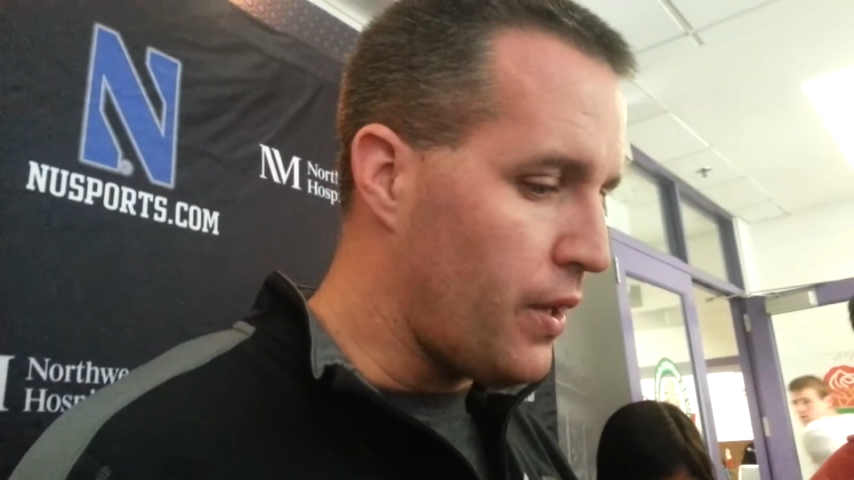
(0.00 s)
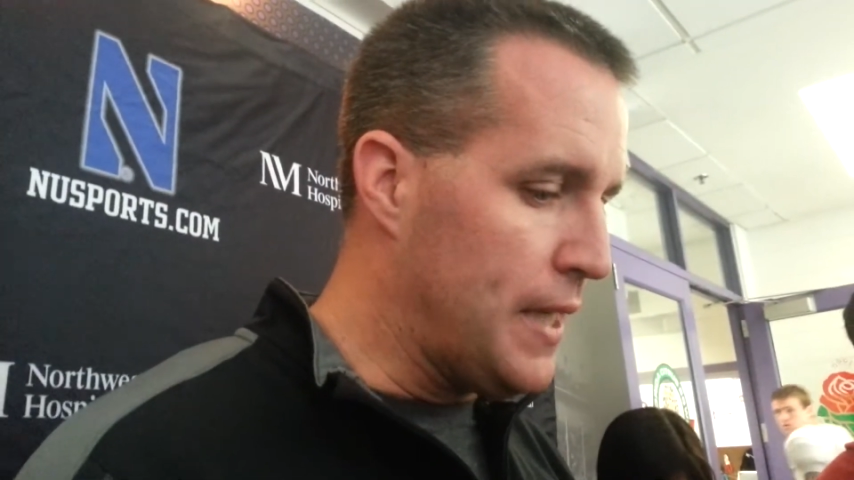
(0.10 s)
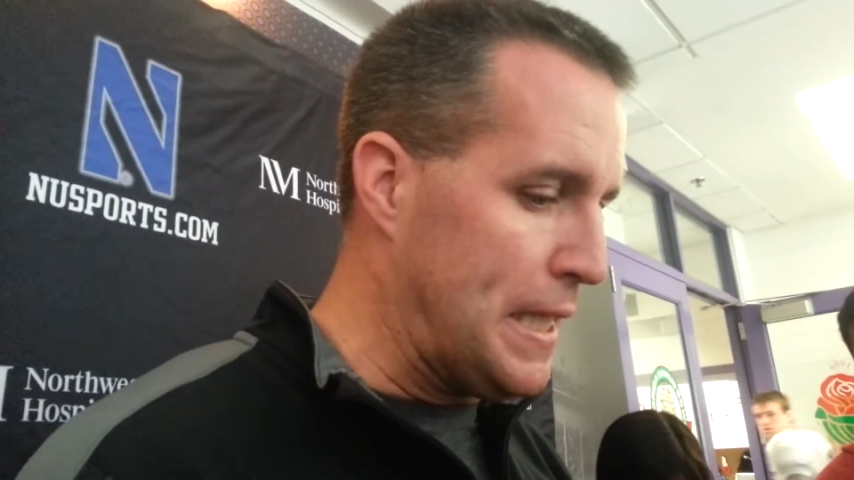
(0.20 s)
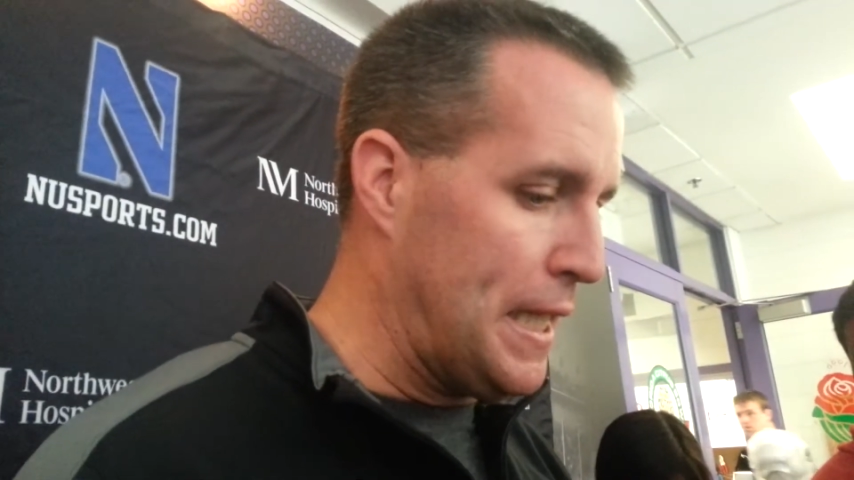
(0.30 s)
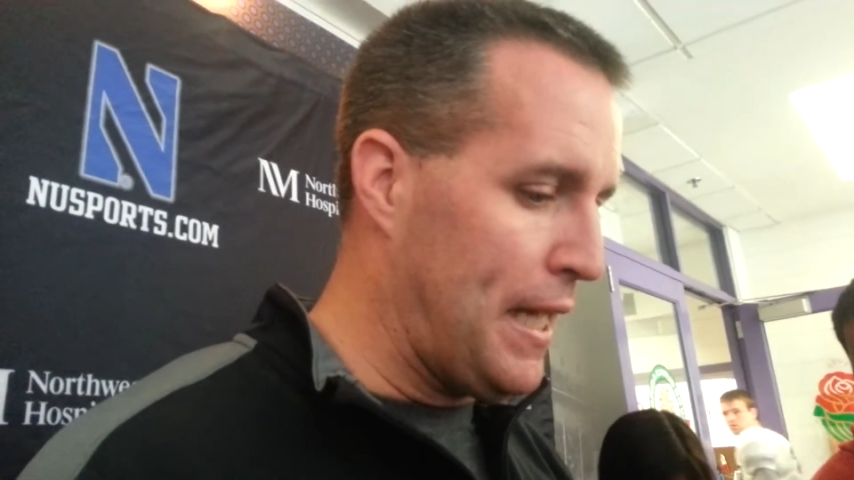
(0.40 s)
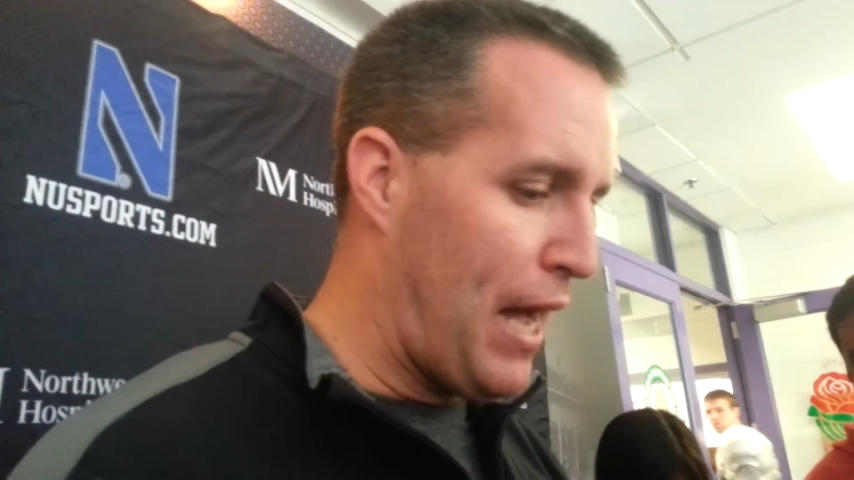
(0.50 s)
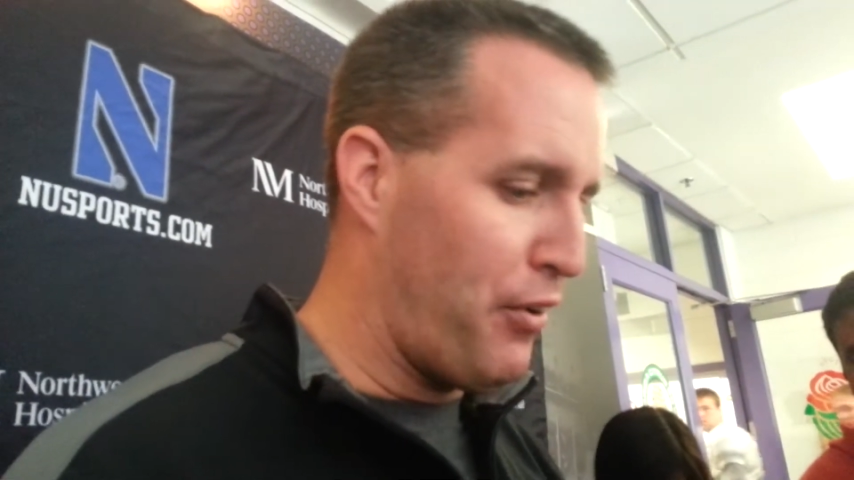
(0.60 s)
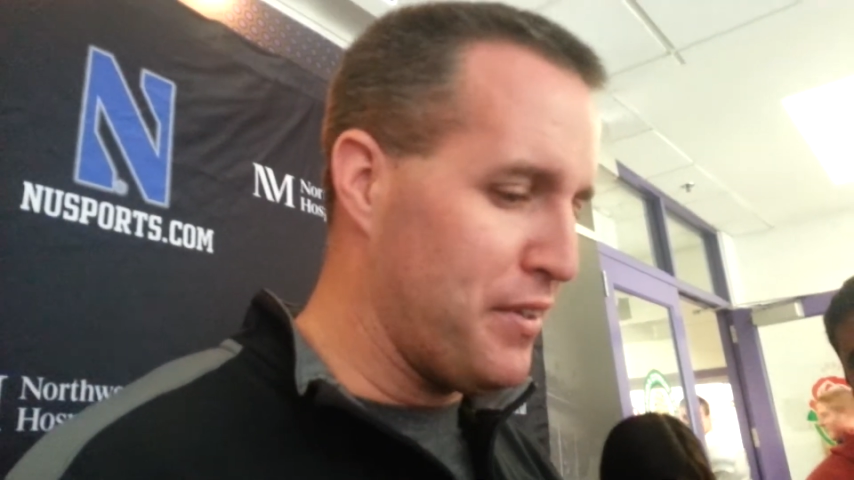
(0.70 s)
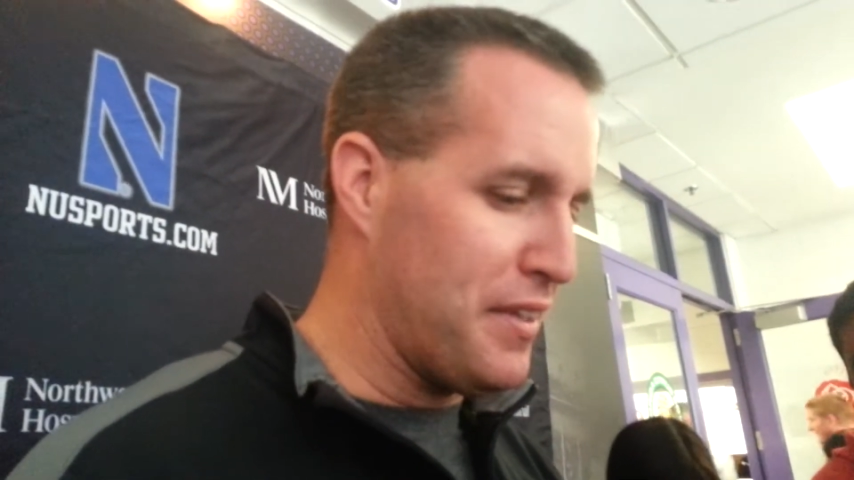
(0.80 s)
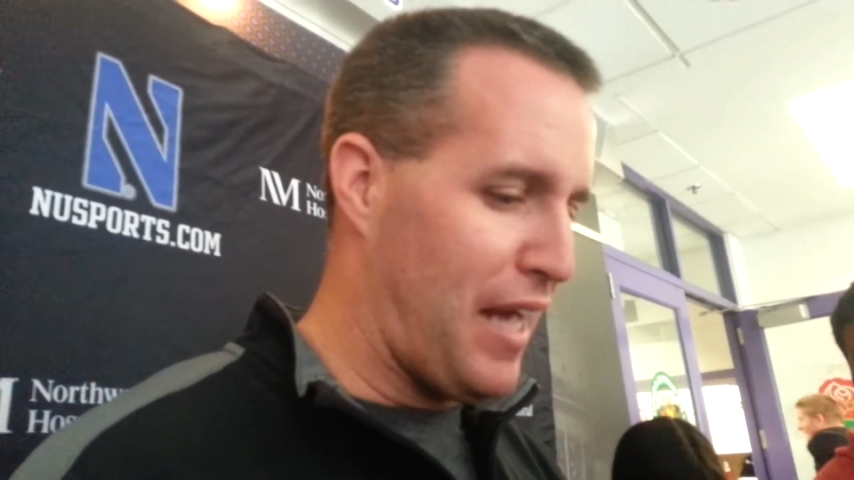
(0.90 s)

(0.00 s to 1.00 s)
Uh, out,